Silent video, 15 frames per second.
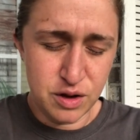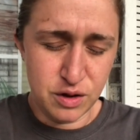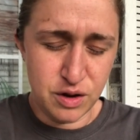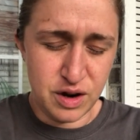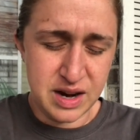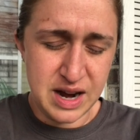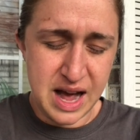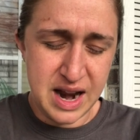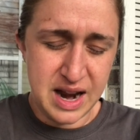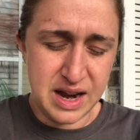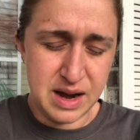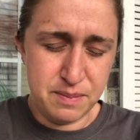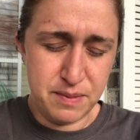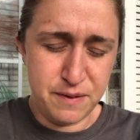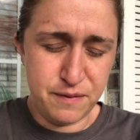Lord God, I
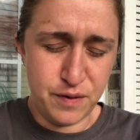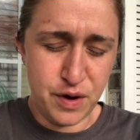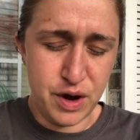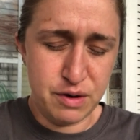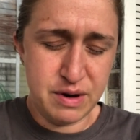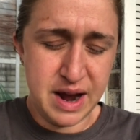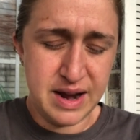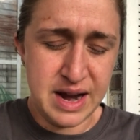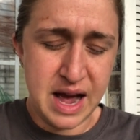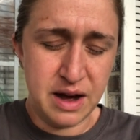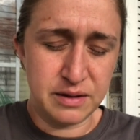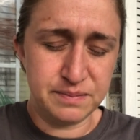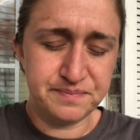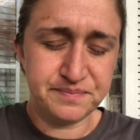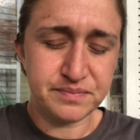come before you right
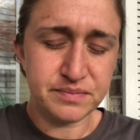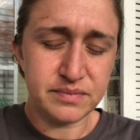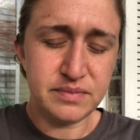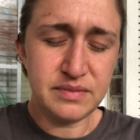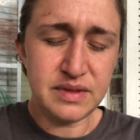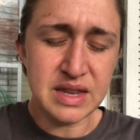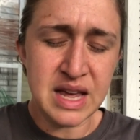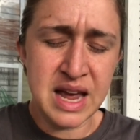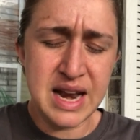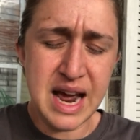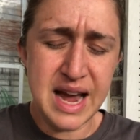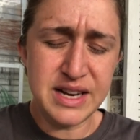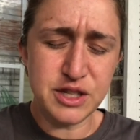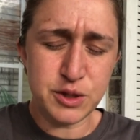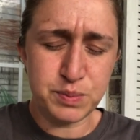now, and
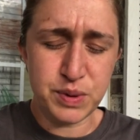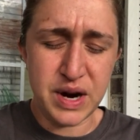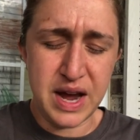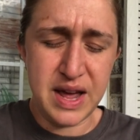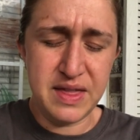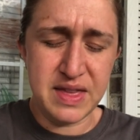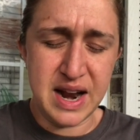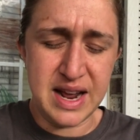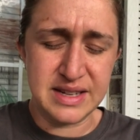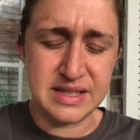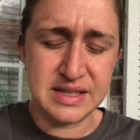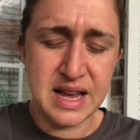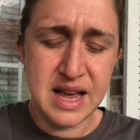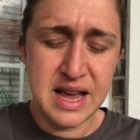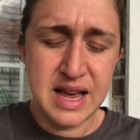I just pray that
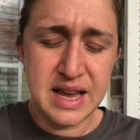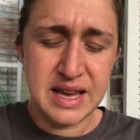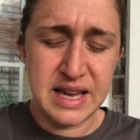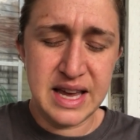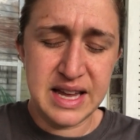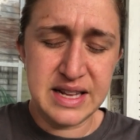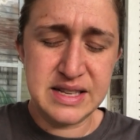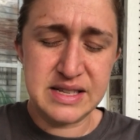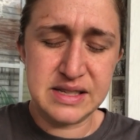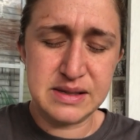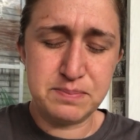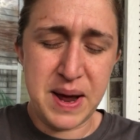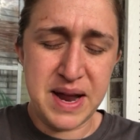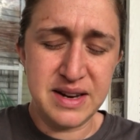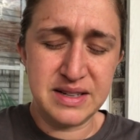as kids
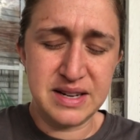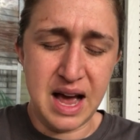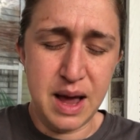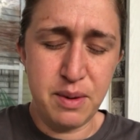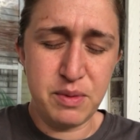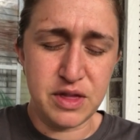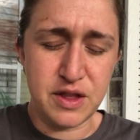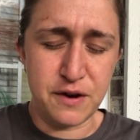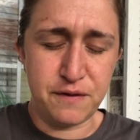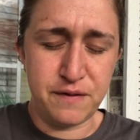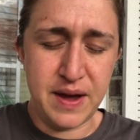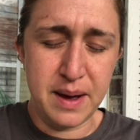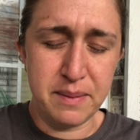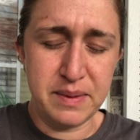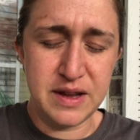spend time with their
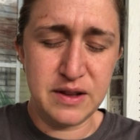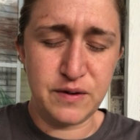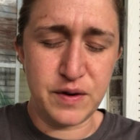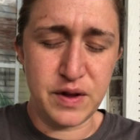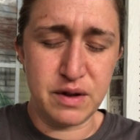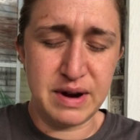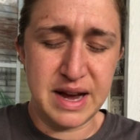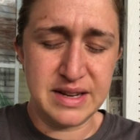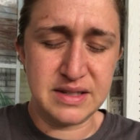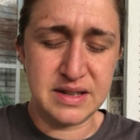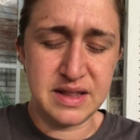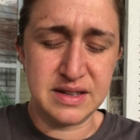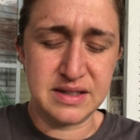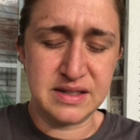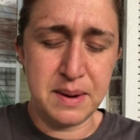families for the rest
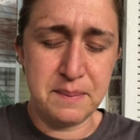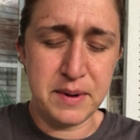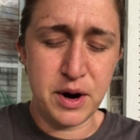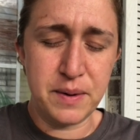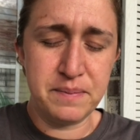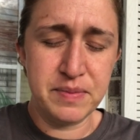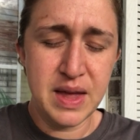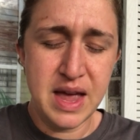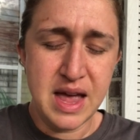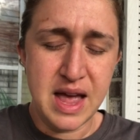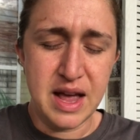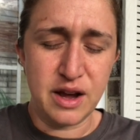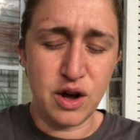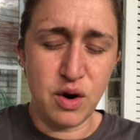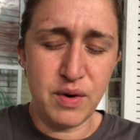of the summer,
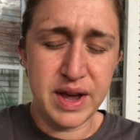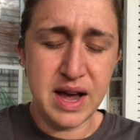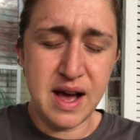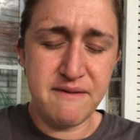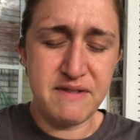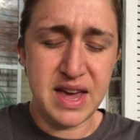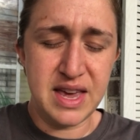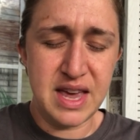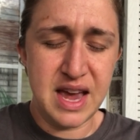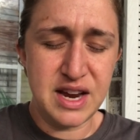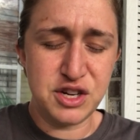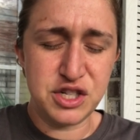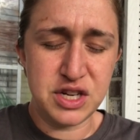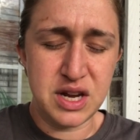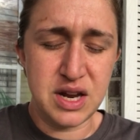going on
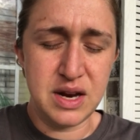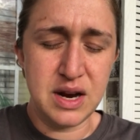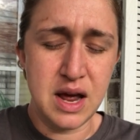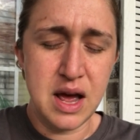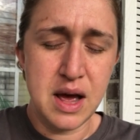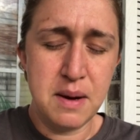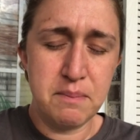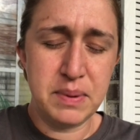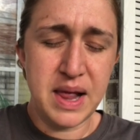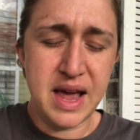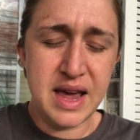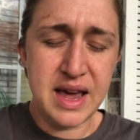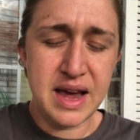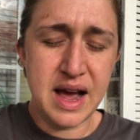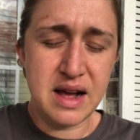vacation,
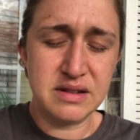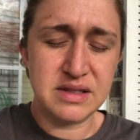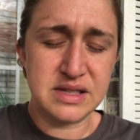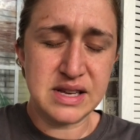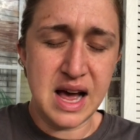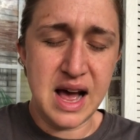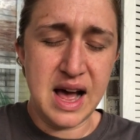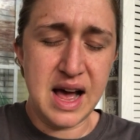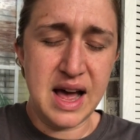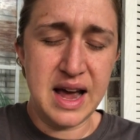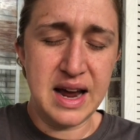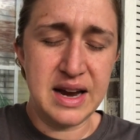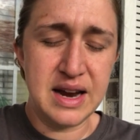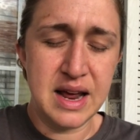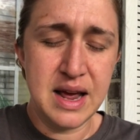playing
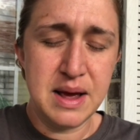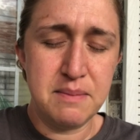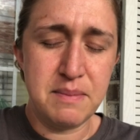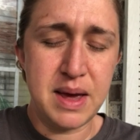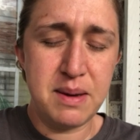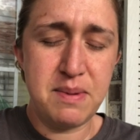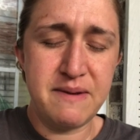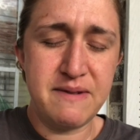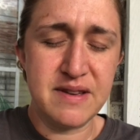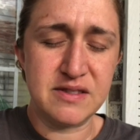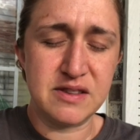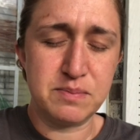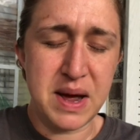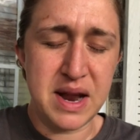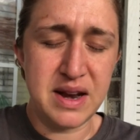outside, maybe even
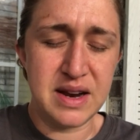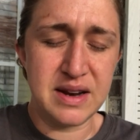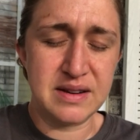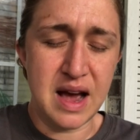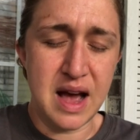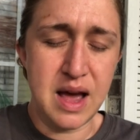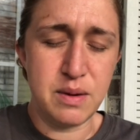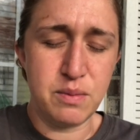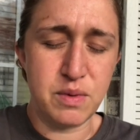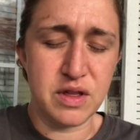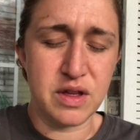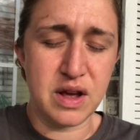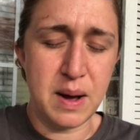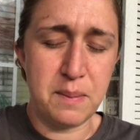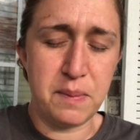spending time
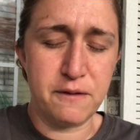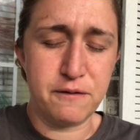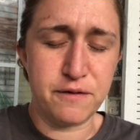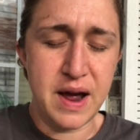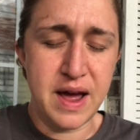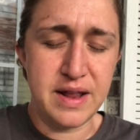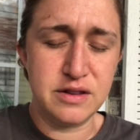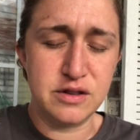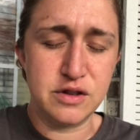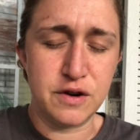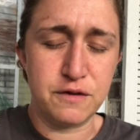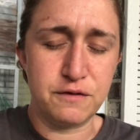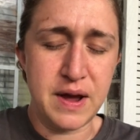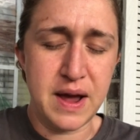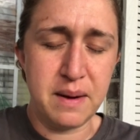with a couple friends
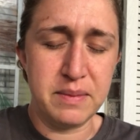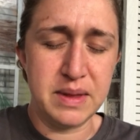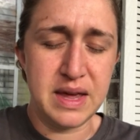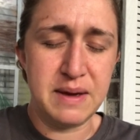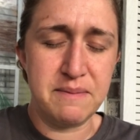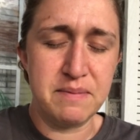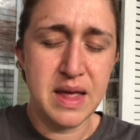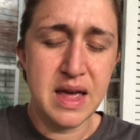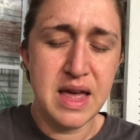or family,